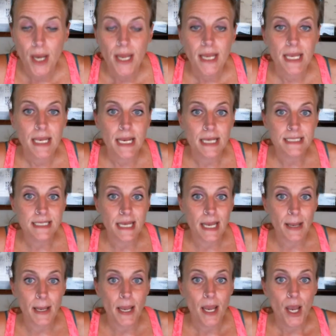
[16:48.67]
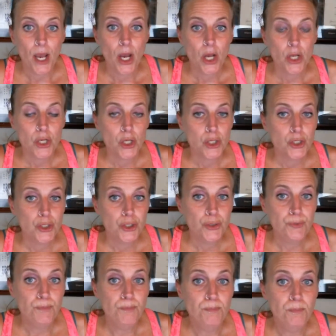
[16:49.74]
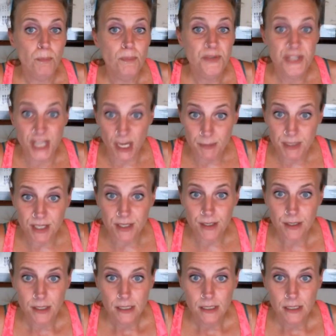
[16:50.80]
He has a No